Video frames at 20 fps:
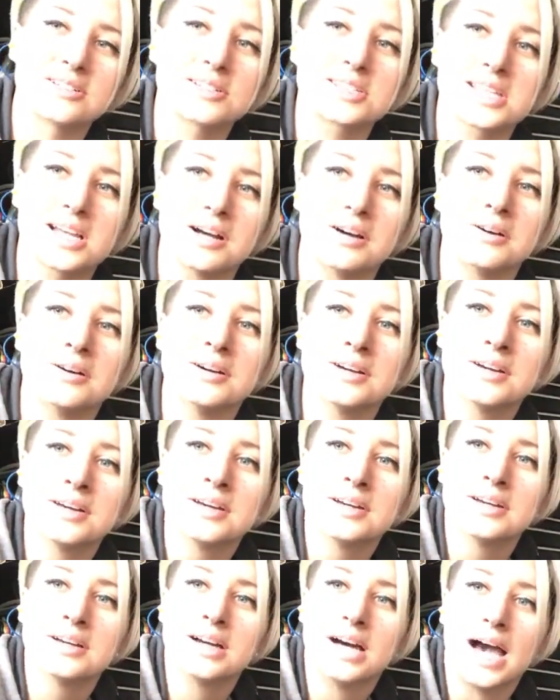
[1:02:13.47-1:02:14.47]
do so,
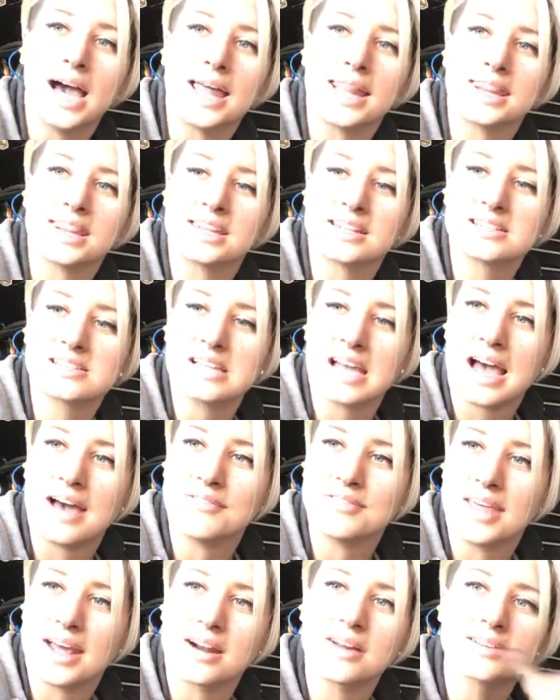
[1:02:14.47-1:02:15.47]
and
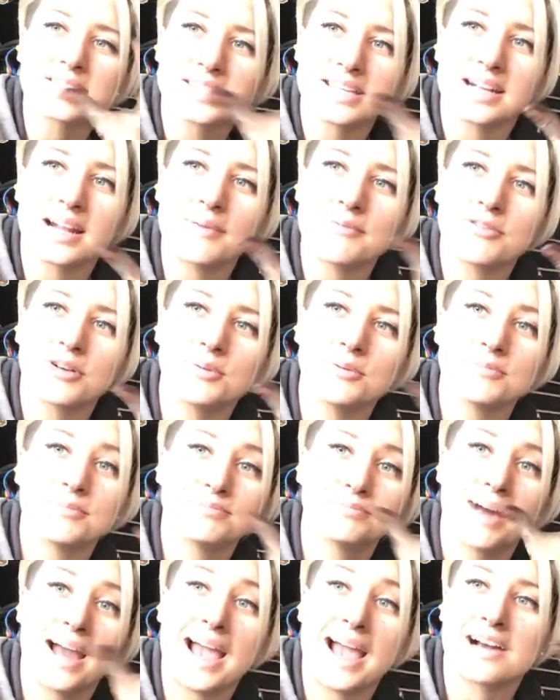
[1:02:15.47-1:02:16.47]
have that all set up for
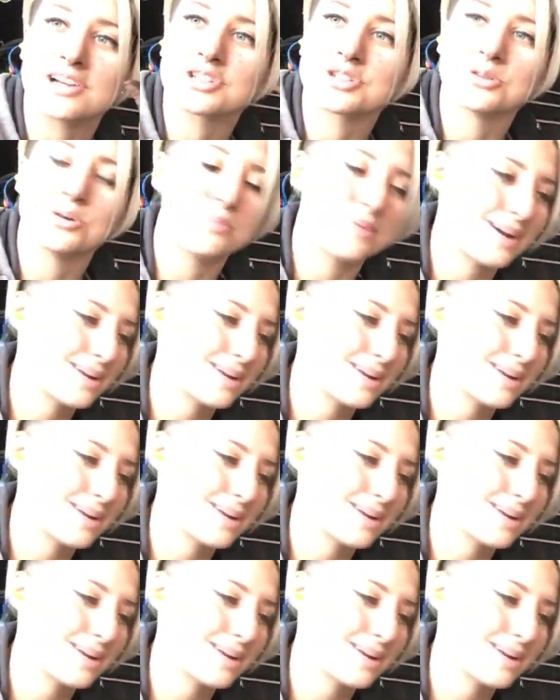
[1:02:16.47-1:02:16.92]
my actual